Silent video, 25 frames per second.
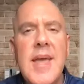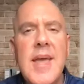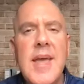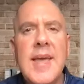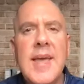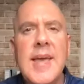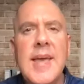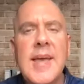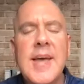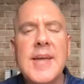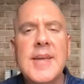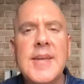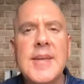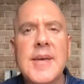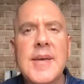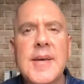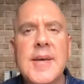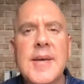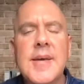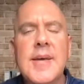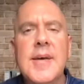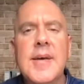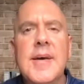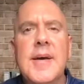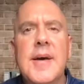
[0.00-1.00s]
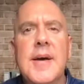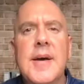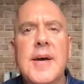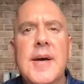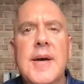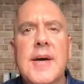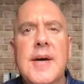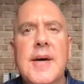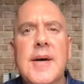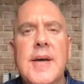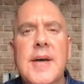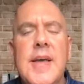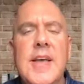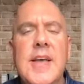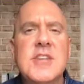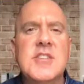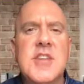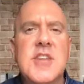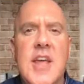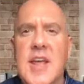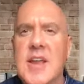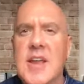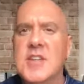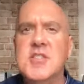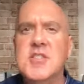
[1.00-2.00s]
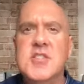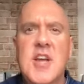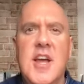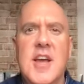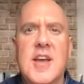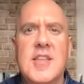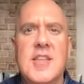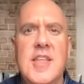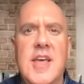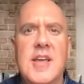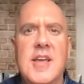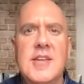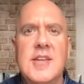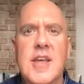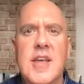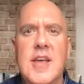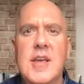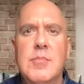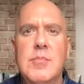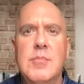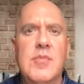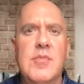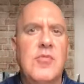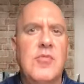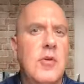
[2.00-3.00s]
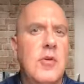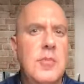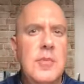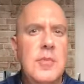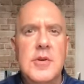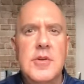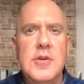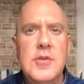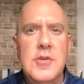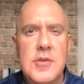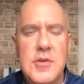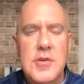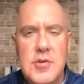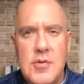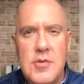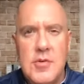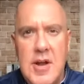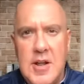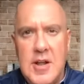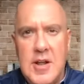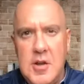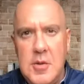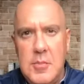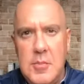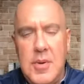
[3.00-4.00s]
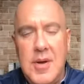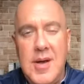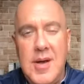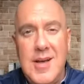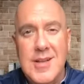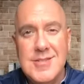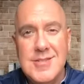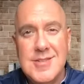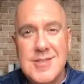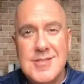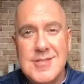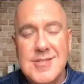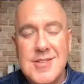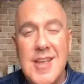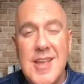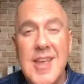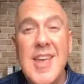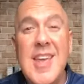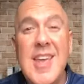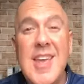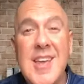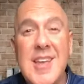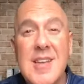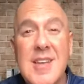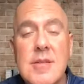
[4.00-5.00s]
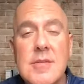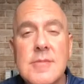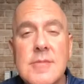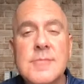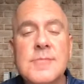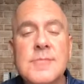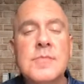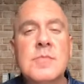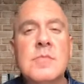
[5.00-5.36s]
And agent had a check that day before we were doing direct deposits. And